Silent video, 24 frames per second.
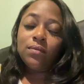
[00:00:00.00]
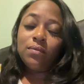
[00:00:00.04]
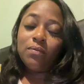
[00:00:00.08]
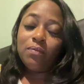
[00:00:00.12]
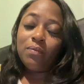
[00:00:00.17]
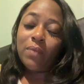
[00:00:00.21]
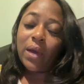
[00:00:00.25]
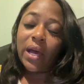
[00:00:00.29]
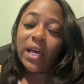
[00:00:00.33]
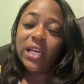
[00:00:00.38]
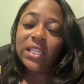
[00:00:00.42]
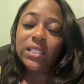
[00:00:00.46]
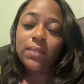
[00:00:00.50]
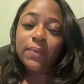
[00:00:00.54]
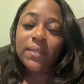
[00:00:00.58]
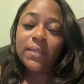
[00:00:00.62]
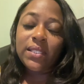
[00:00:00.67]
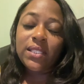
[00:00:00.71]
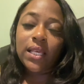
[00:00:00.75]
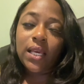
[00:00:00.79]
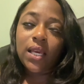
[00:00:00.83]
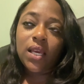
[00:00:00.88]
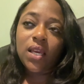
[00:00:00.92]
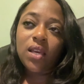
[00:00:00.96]
My husband
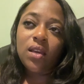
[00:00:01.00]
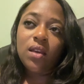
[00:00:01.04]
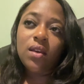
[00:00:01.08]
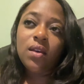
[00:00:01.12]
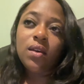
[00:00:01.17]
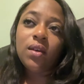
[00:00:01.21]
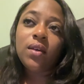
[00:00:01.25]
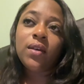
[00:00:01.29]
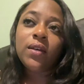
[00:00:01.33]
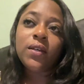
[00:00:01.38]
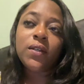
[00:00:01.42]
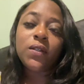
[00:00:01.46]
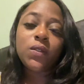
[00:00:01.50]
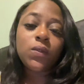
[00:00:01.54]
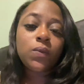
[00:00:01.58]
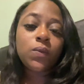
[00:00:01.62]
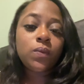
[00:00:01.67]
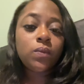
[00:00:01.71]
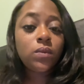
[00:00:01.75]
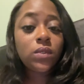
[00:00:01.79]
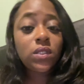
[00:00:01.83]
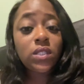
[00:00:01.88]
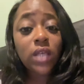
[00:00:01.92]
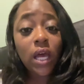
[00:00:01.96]
said,
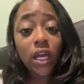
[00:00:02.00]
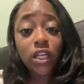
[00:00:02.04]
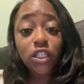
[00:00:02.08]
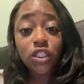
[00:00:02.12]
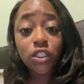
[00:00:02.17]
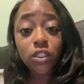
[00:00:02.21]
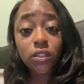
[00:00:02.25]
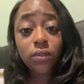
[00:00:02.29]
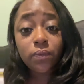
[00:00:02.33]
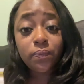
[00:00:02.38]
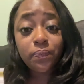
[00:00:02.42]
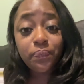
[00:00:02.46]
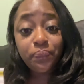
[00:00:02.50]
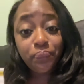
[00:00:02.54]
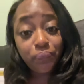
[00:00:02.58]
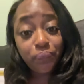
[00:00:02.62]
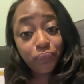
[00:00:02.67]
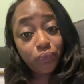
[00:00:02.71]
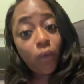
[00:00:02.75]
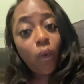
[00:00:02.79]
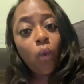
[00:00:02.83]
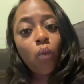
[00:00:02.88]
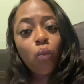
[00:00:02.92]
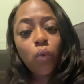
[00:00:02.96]
Sasha,
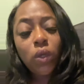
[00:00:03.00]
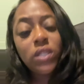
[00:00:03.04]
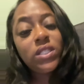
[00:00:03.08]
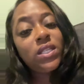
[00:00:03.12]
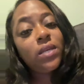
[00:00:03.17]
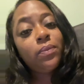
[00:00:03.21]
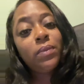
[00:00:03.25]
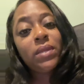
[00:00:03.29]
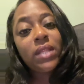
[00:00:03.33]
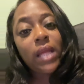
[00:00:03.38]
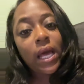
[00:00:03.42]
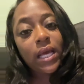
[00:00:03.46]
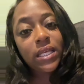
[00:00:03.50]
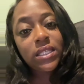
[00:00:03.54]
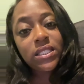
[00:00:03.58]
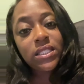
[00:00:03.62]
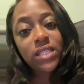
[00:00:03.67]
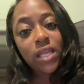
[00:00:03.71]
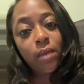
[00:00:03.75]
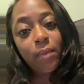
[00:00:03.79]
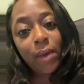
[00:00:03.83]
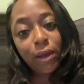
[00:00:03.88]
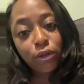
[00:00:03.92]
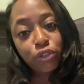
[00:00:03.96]
what did Milan
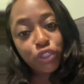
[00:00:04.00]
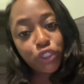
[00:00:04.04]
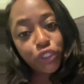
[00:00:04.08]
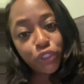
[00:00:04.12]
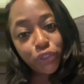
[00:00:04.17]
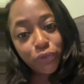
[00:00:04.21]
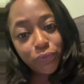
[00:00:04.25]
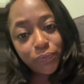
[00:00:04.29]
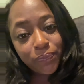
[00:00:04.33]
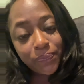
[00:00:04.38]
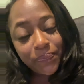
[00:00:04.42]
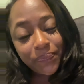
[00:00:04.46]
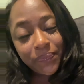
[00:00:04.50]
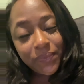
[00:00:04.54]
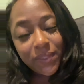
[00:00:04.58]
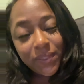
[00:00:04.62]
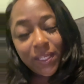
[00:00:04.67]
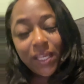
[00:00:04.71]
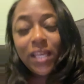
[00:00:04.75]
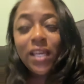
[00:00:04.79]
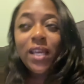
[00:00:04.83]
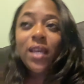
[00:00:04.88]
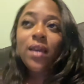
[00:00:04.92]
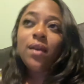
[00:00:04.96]
say about you?
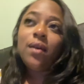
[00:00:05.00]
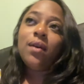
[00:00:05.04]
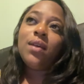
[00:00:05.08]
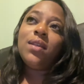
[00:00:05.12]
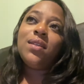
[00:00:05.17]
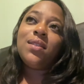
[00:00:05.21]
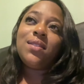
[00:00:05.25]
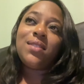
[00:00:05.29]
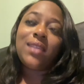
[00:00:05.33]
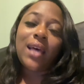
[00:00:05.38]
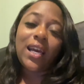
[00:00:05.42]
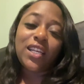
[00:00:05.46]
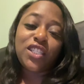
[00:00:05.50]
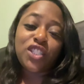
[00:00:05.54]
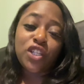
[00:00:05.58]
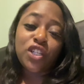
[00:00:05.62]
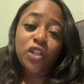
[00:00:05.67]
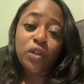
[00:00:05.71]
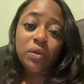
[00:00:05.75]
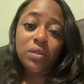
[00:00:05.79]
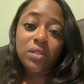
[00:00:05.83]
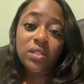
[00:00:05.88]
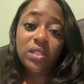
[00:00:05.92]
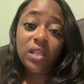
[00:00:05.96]
Sasha
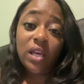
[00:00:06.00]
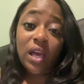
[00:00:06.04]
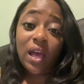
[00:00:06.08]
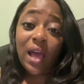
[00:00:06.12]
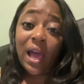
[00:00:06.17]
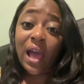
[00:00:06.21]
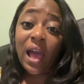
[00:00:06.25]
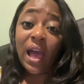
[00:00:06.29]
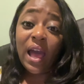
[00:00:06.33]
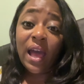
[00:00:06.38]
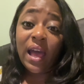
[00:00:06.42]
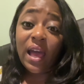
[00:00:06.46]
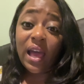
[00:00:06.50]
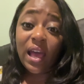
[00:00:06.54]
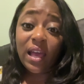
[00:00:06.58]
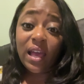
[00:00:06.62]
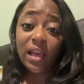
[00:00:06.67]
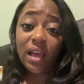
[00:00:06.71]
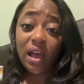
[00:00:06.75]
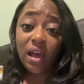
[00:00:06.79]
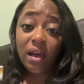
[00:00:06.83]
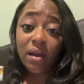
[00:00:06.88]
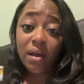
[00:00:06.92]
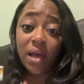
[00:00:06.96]
goes, I
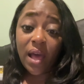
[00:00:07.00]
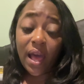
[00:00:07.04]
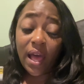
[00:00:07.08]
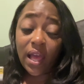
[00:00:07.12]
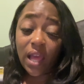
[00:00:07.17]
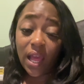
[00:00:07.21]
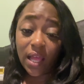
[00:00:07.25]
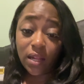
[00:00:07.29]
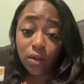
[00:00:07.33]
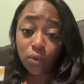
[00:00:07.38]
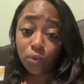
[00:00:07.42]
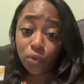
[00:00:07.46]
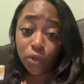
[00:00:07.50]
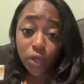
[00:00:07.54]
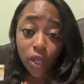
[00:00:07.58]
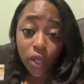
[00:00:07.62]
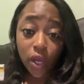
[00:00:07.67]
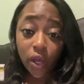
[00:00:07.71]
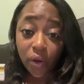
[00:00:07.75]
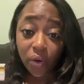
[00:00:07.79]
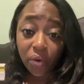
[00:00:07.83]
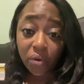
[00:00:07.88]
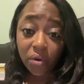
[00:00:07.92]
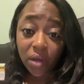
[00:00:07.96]
don't
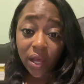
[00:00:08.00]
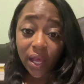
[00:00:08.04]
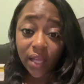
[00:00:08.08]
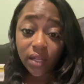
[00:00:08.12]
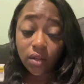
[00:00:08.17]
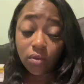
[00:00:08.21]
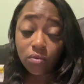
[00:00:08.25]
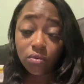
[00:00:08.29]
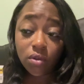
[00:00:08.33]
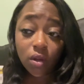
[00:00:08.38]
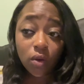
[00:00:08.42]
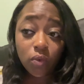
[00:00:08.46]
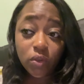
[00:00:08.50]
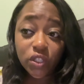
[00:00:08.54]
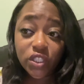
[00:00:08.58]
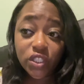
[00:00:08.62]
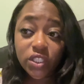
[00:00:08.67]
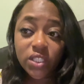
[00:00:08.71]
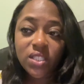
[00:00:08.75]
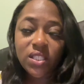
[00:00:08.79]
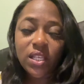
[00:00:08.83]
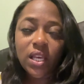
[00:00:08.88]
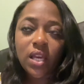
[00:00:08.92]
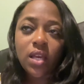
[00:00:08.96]
know. I don't know what she
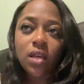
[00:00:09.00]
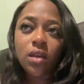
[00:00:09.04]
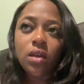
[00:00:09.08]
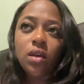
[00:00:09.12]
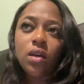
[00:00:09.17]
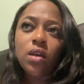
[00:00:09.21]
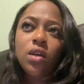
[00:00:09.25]
said.